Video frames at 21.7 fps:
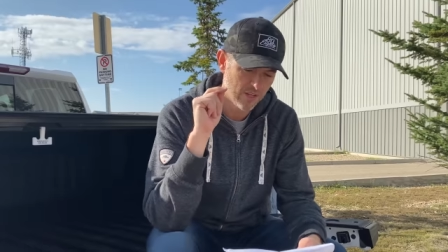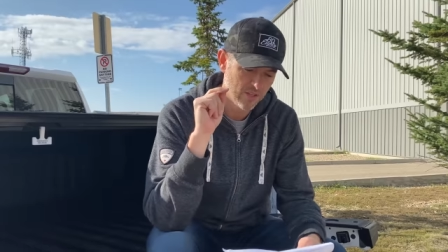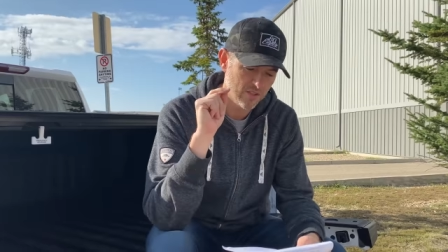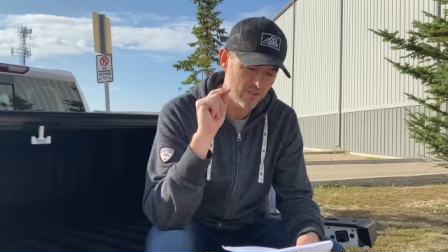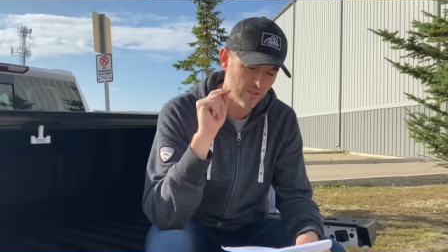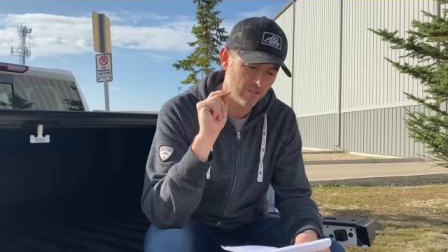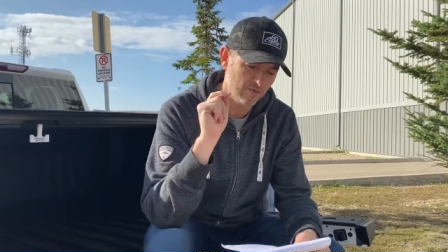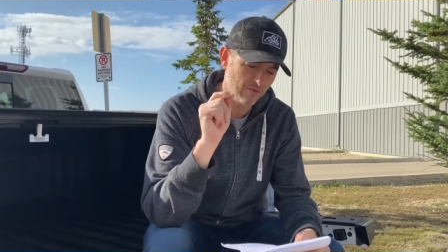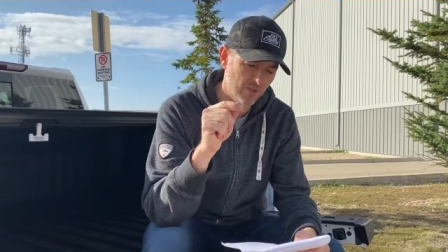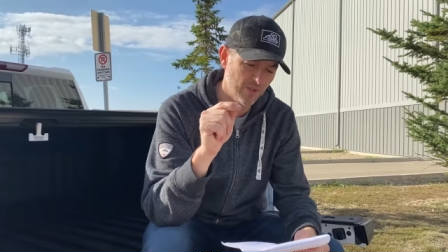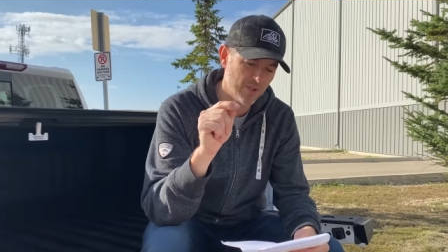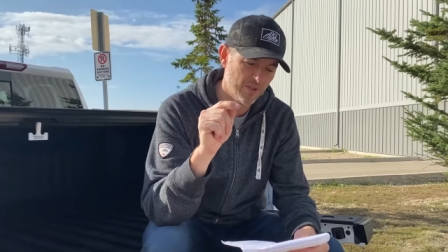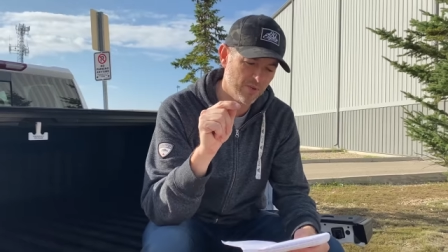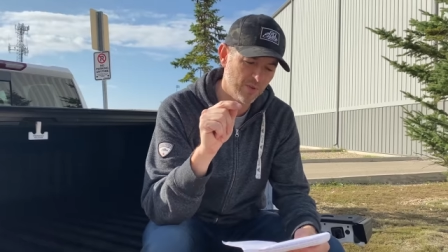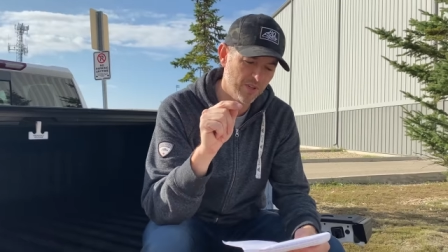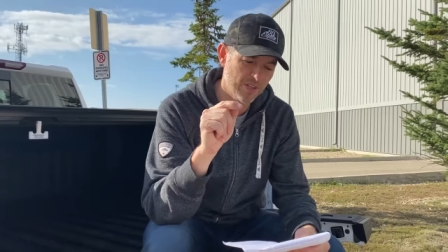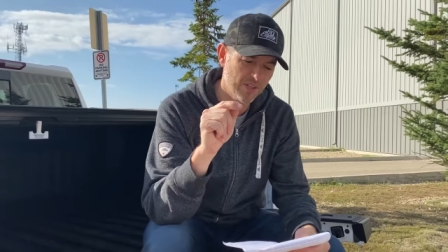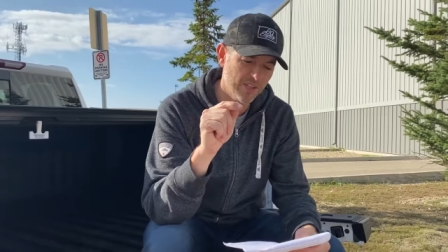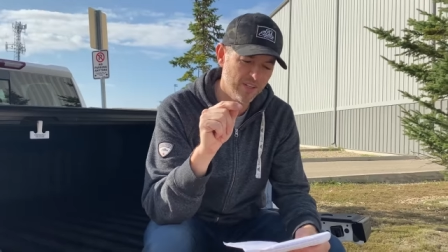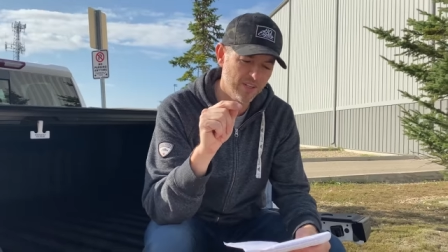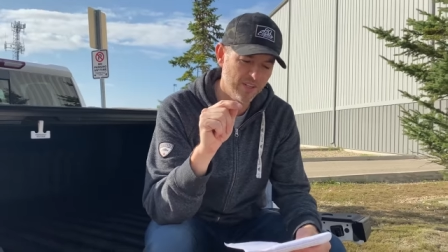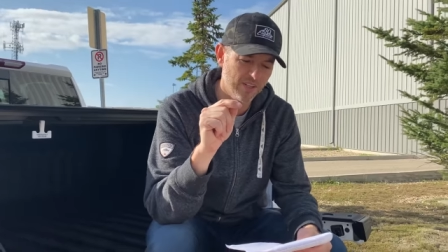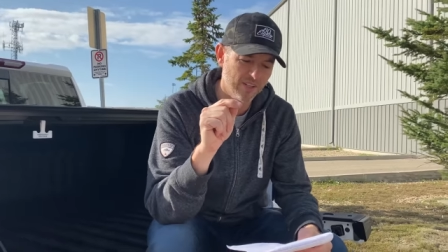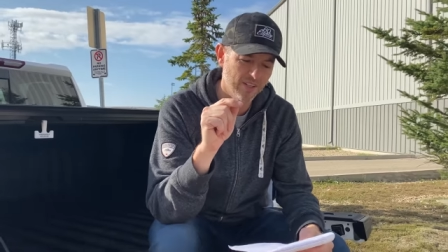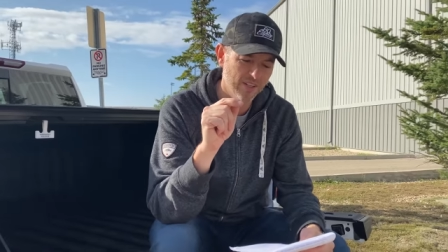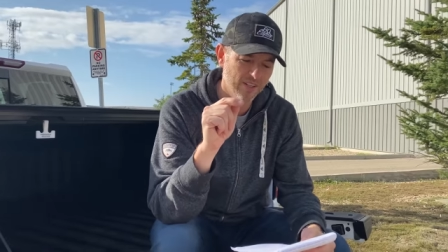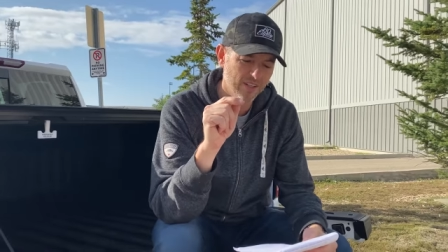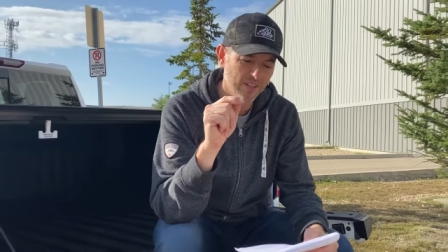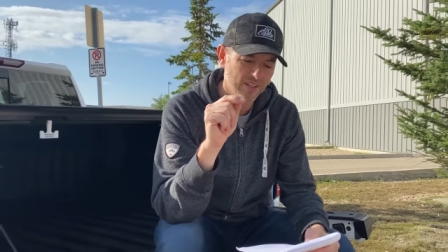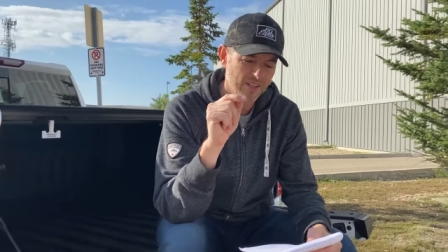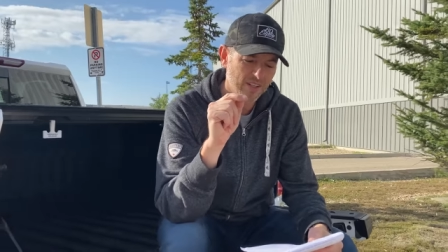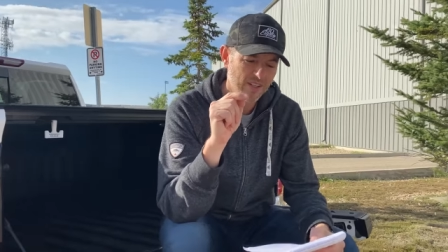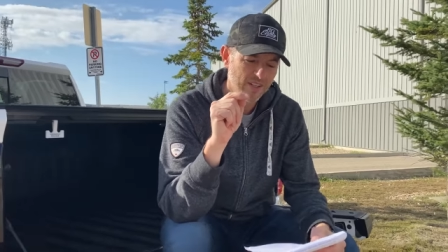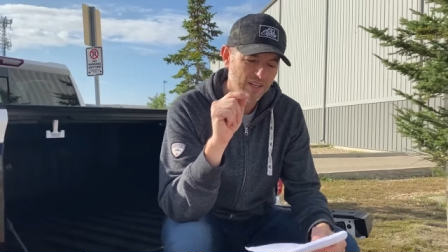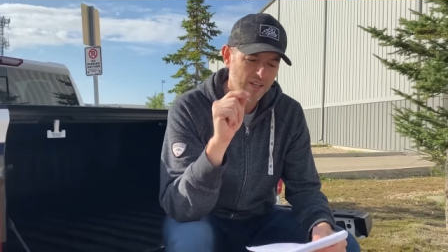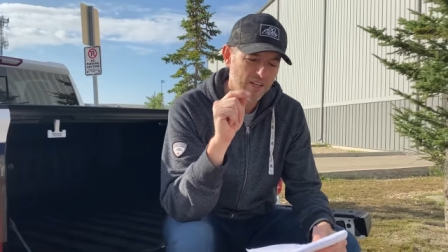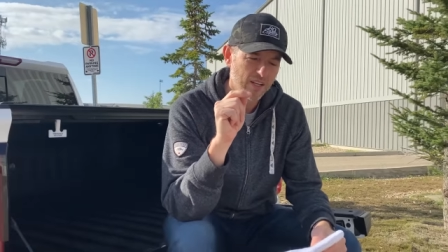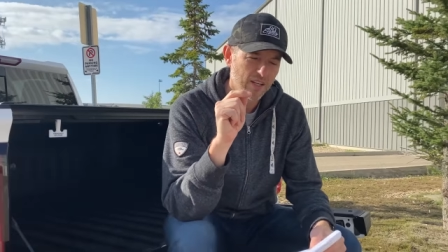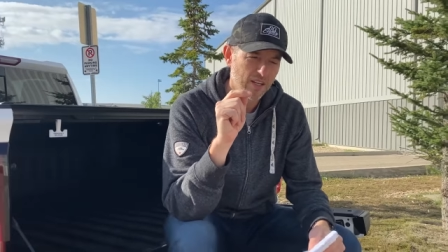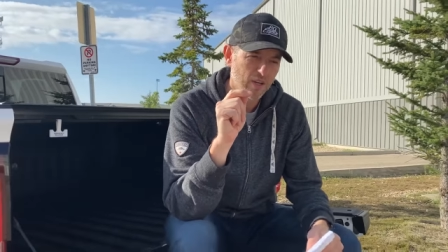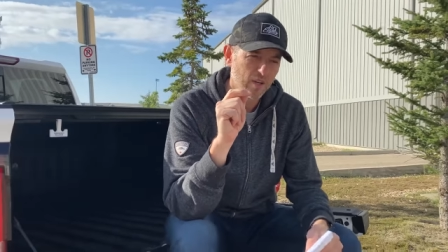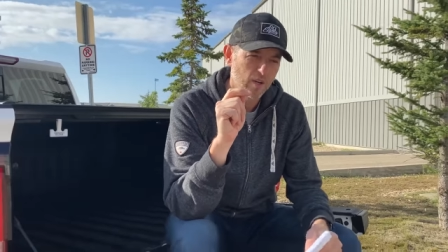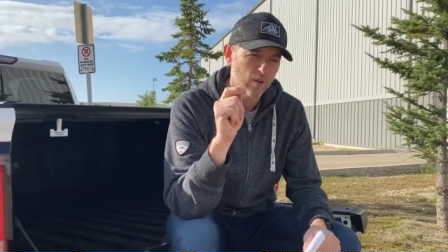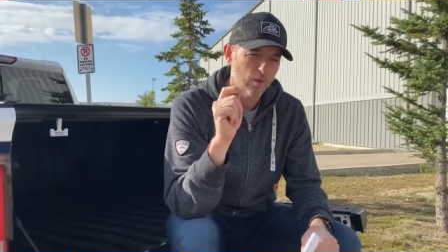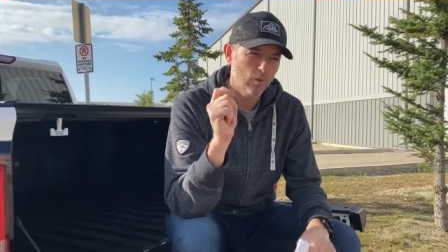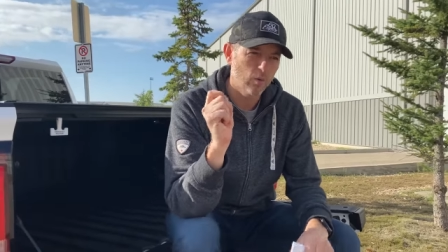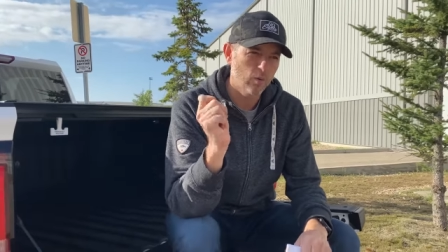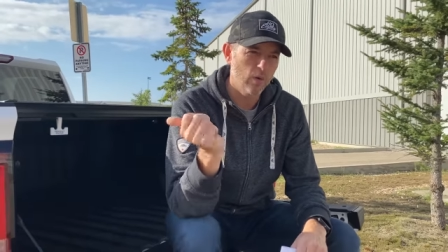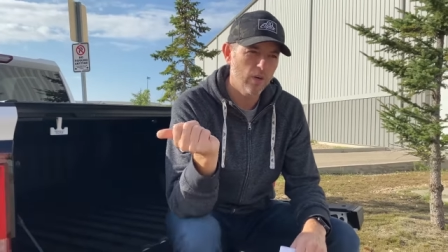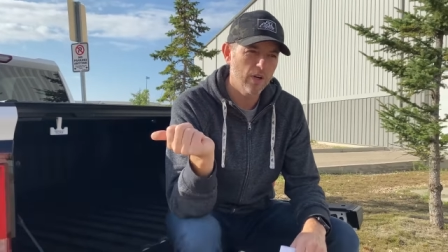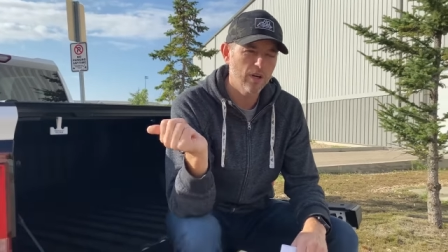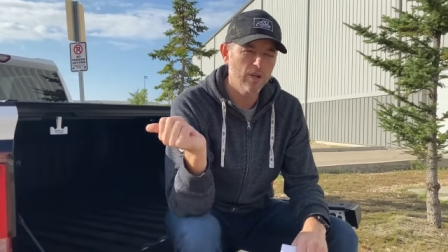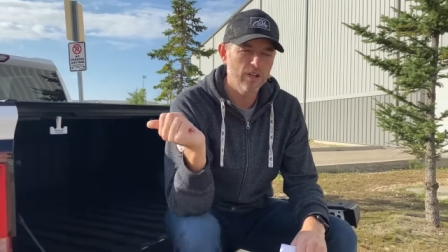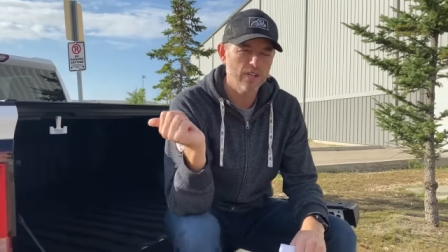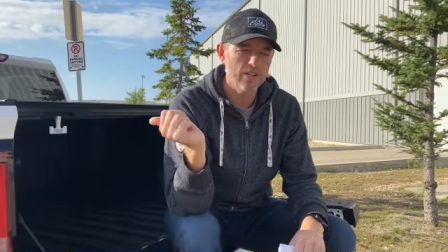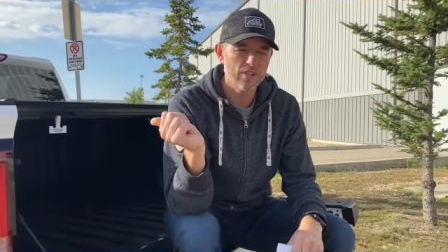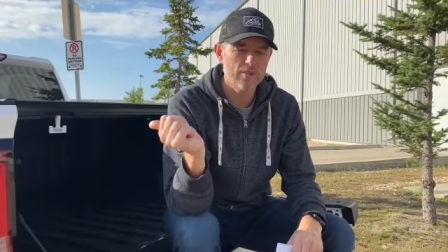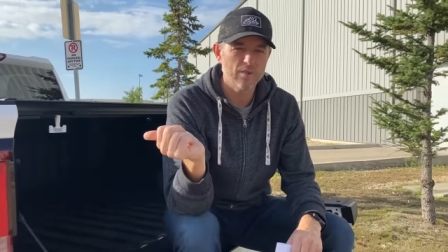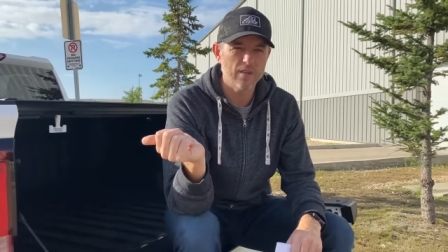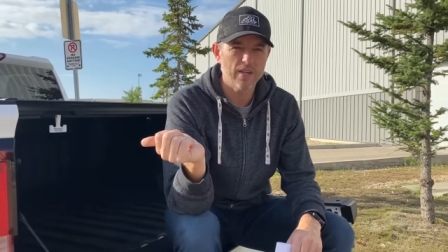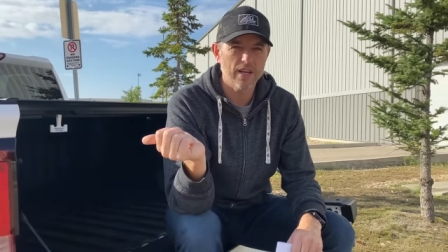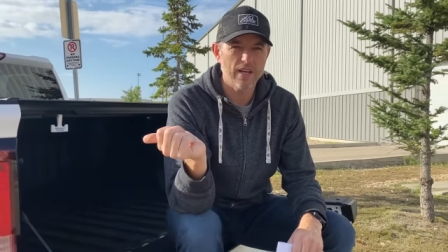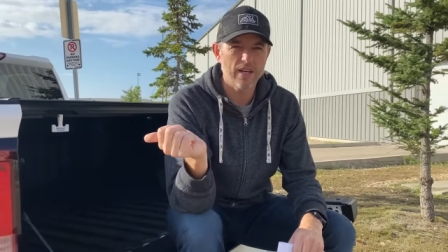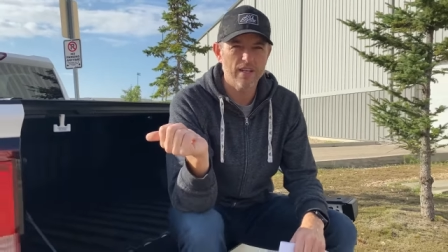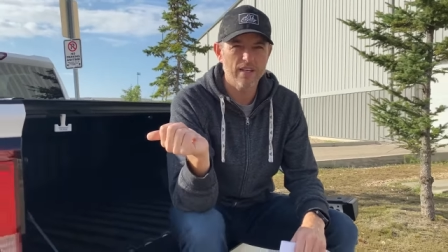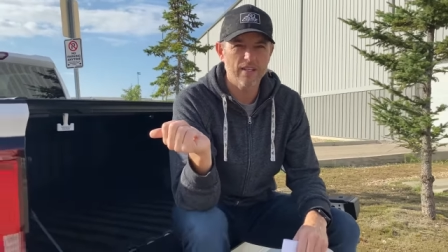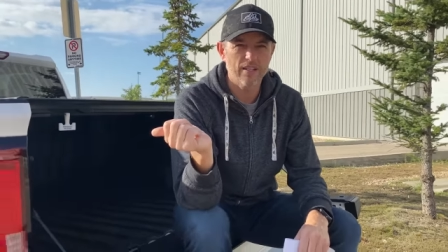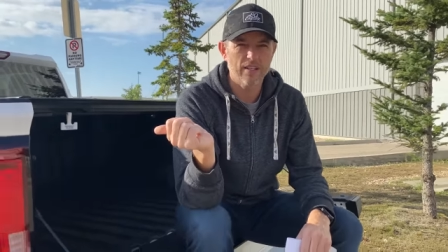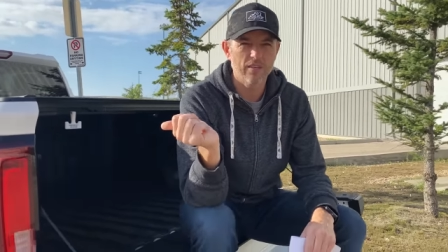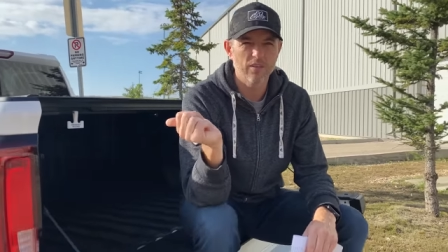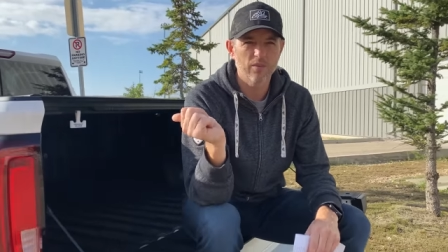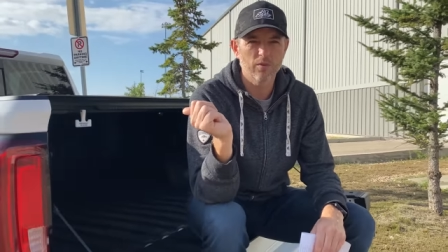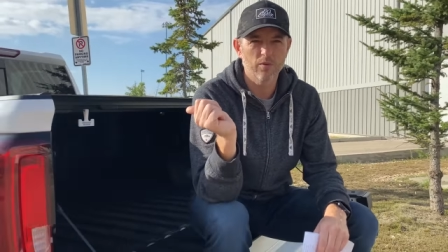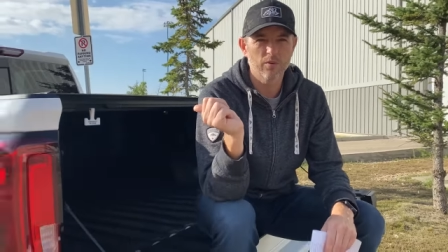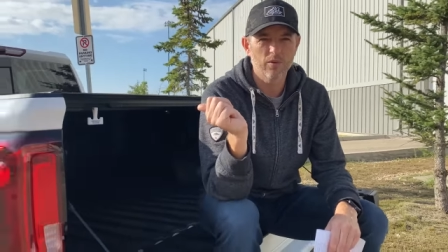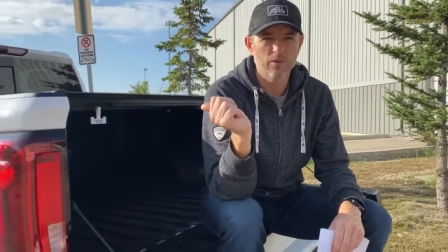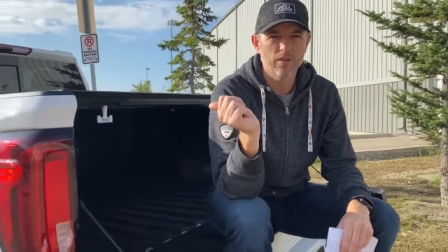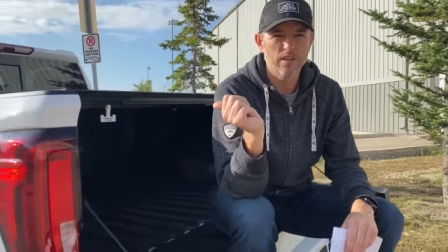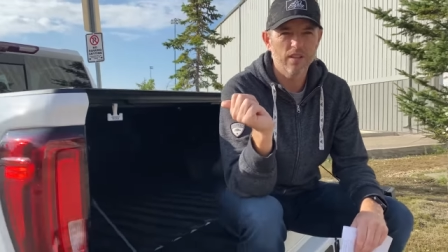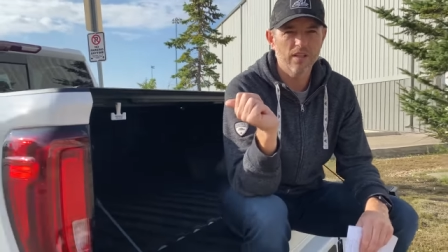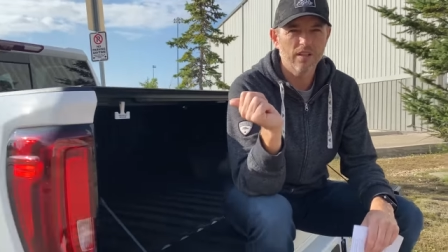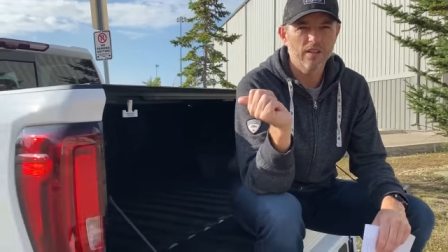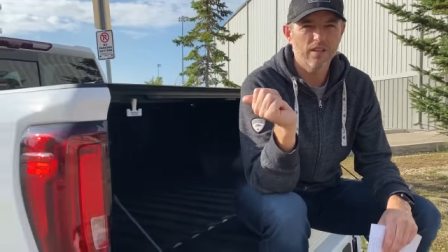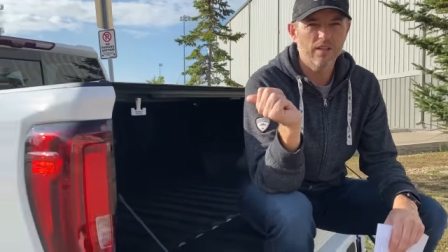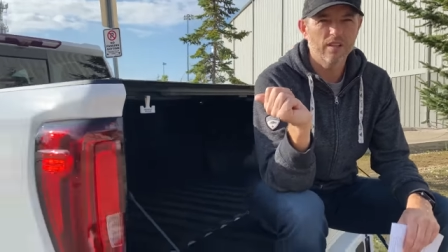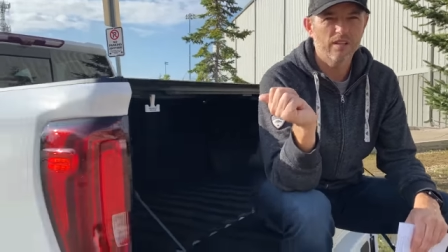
So the first one here, where did you get your